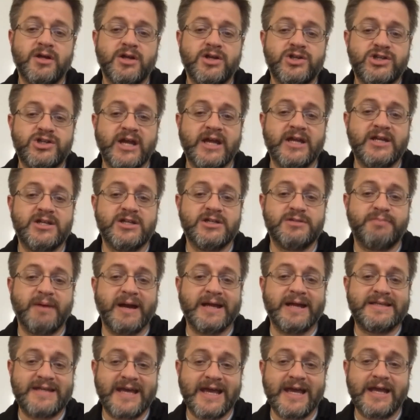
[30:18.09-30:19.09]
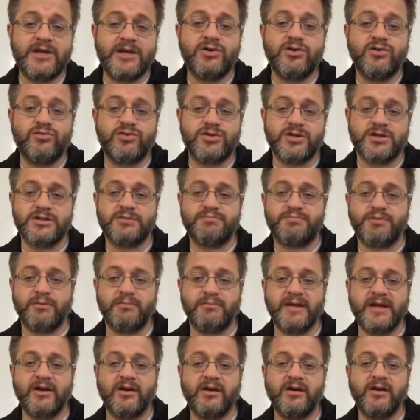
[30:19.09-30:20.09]
changes by 10 newtons per
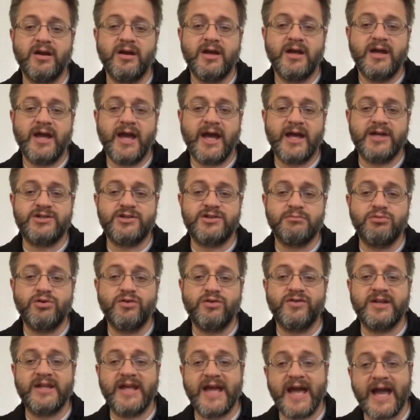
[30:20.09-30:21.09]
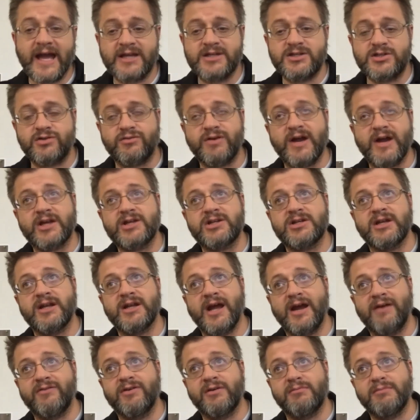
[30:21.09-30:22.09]
meter as you move in the x direction
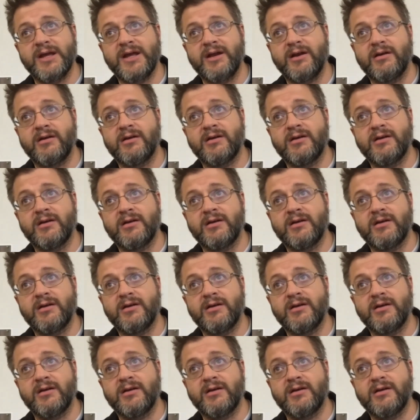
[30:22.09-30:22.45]
every meter.